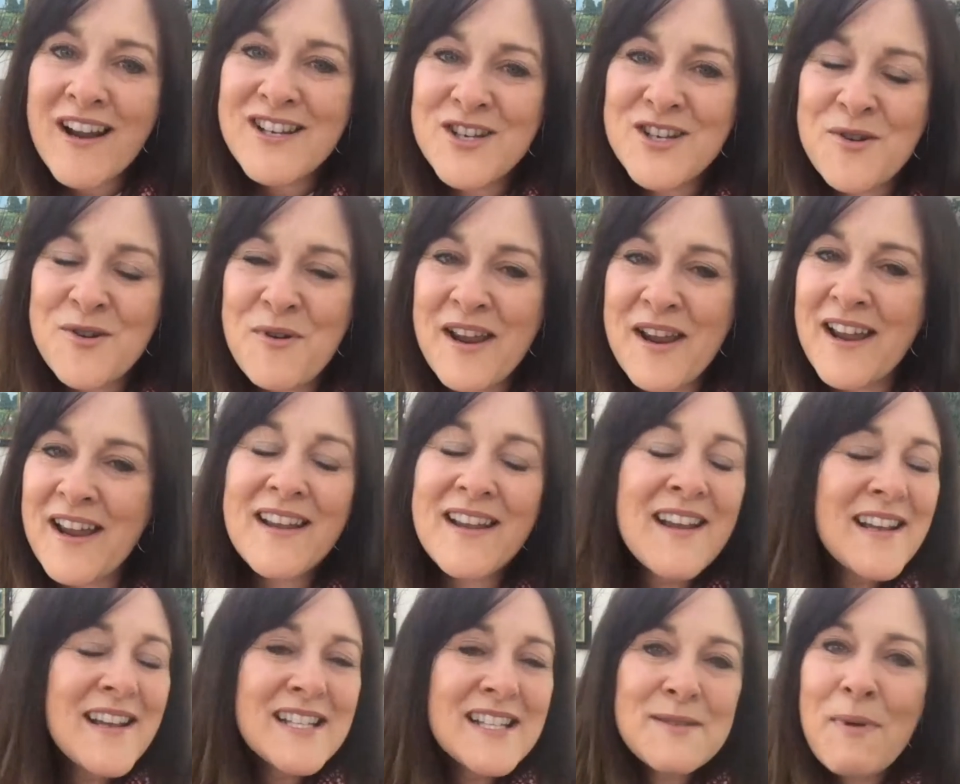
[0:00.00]
I do it,
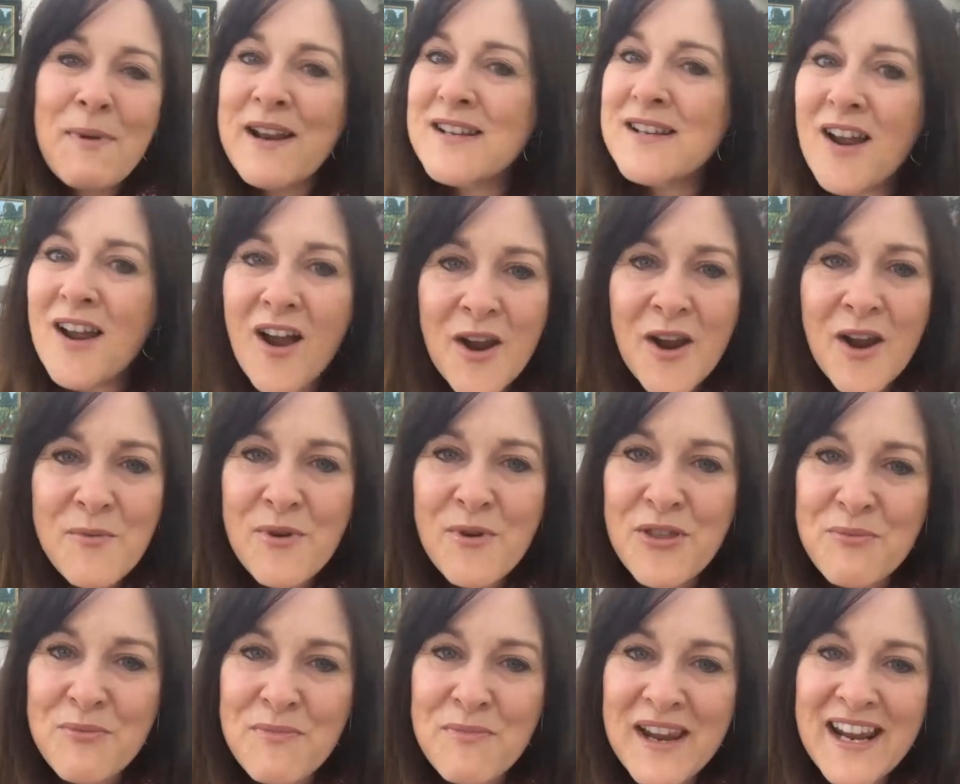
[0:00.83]
spend time
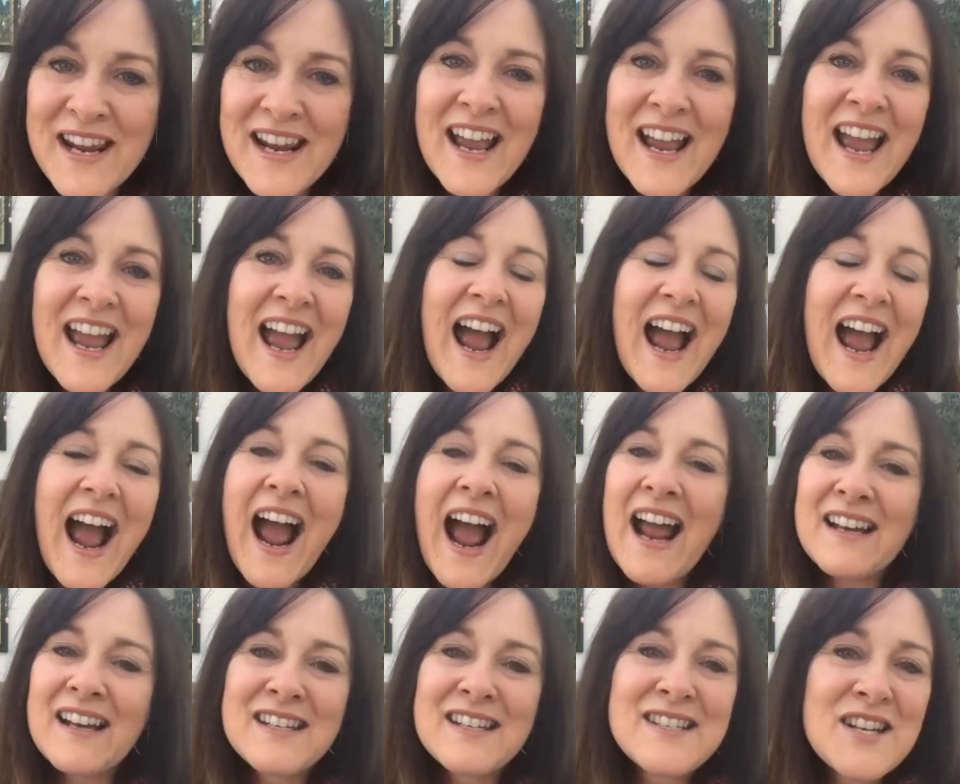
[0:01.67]
with me.
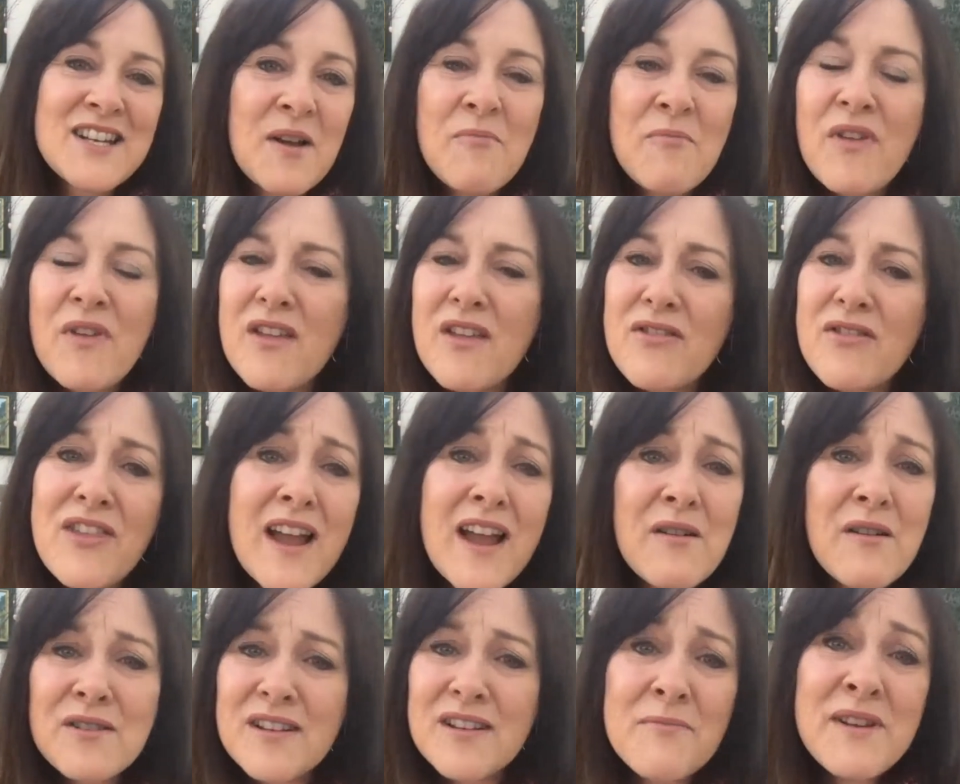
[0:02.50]
And
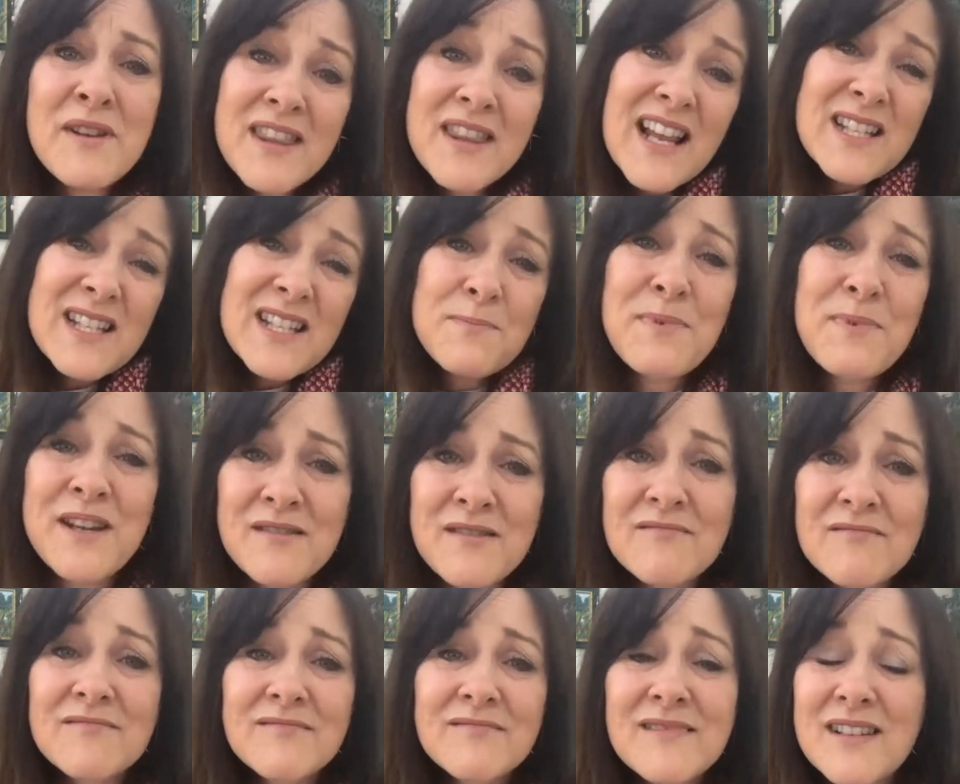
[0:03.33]
that's
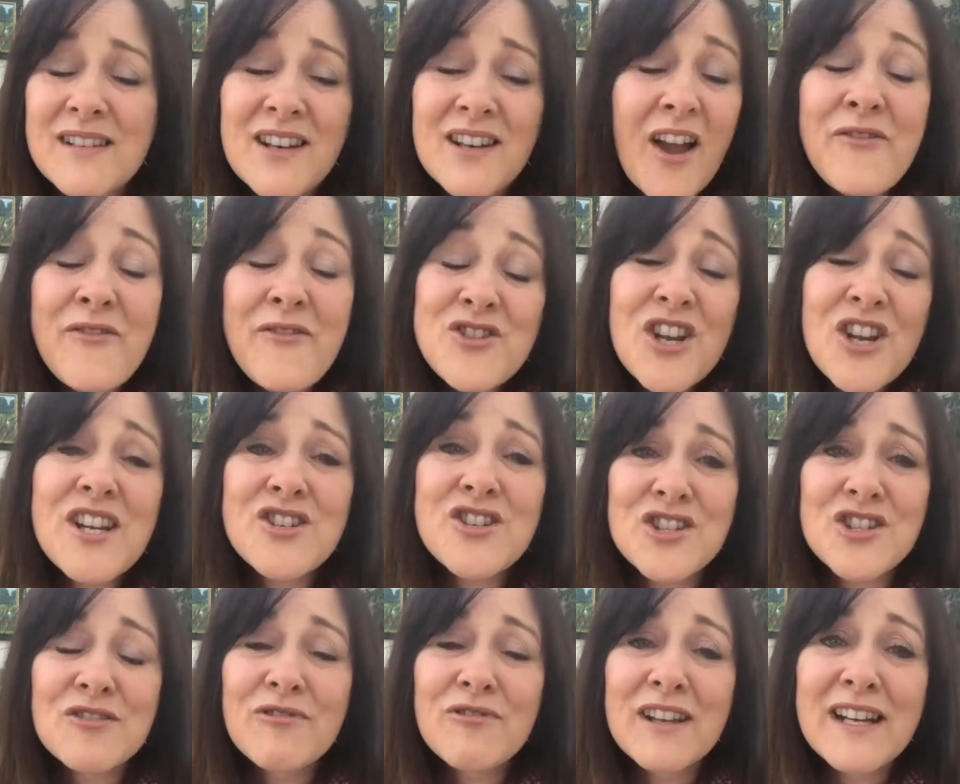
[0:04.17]
been
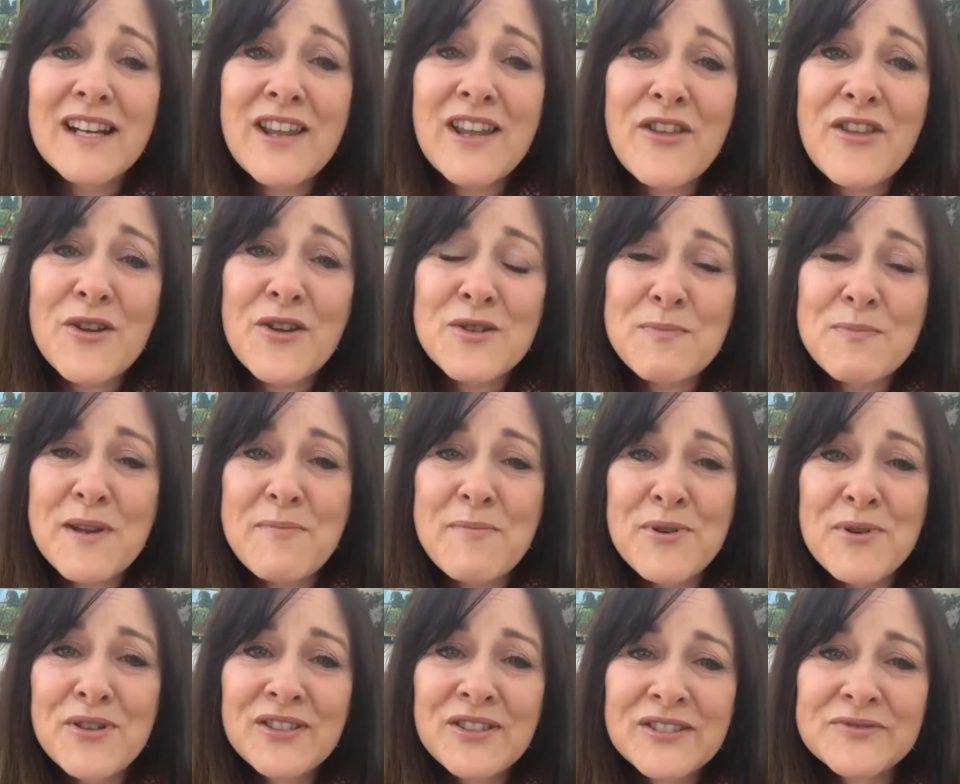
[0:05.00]
life-changing, really, those
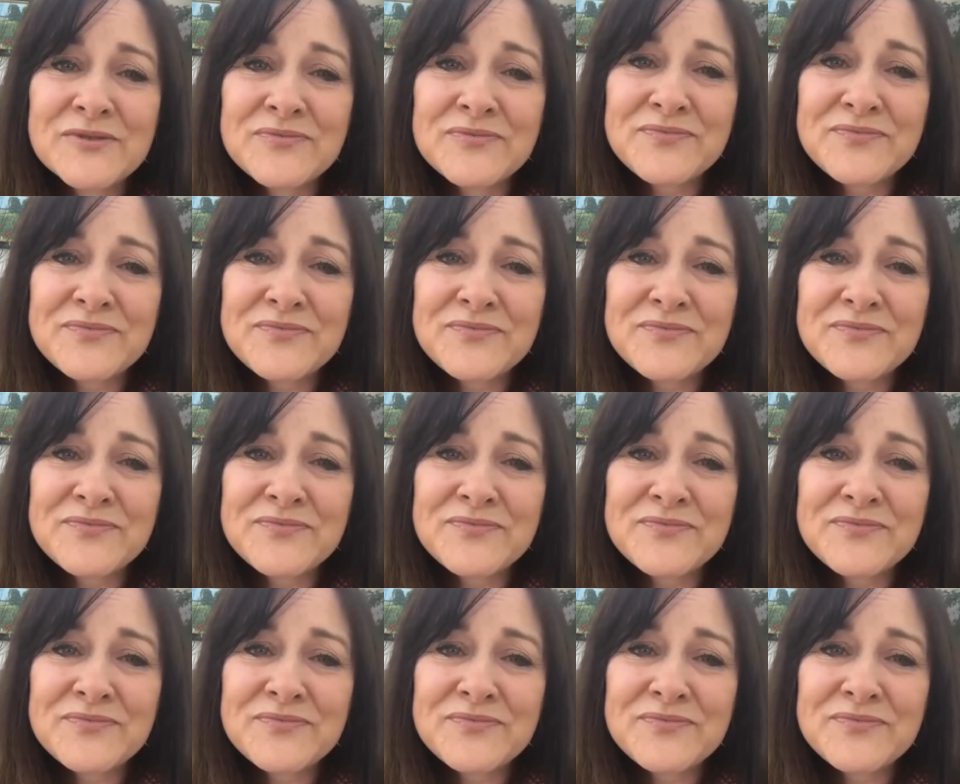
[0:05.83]
people.